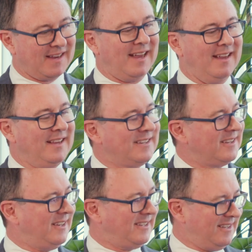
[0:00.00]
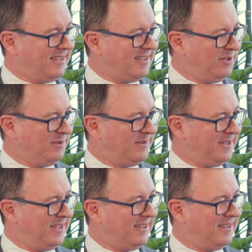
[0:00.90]
Okay, so let's deal with
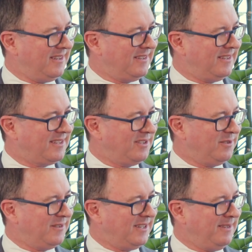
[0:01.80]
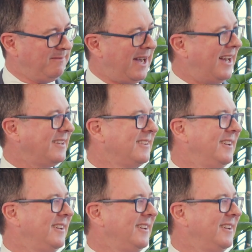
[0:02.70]
it in parts.